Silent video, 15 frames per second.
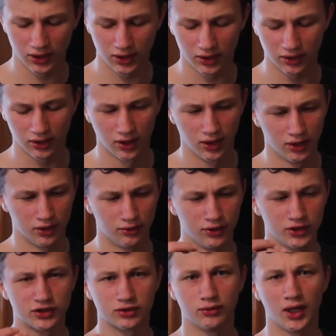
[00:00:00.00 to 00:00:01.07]
And the
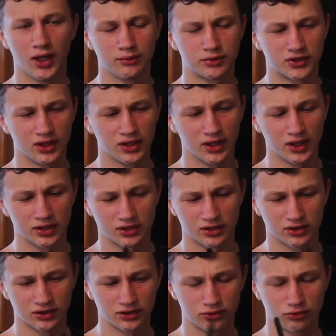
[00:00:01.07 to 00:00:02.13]
reason why I'm saying that is
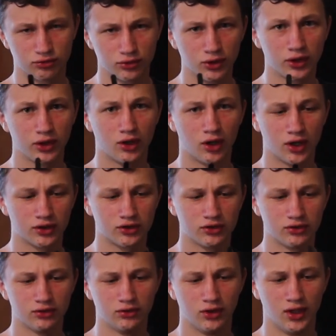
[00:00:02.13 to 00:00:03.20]
because it's really hard
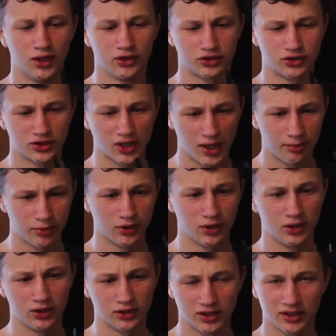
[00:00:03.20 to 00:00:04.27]
to strap it
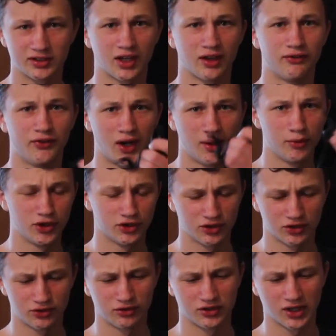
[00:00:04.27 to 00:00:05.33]
in. It takes like 5 minutes
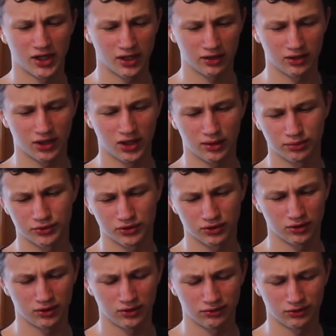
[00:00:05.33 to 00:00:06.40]
just to tie it up,
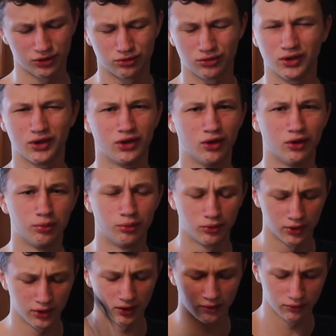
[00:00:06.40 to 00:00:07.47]
so there's really no
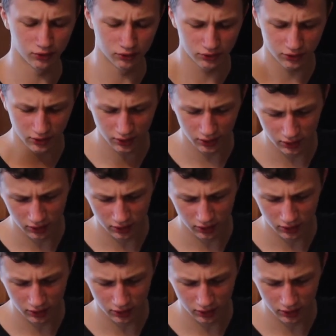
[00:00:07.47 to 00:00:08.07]
point of using it.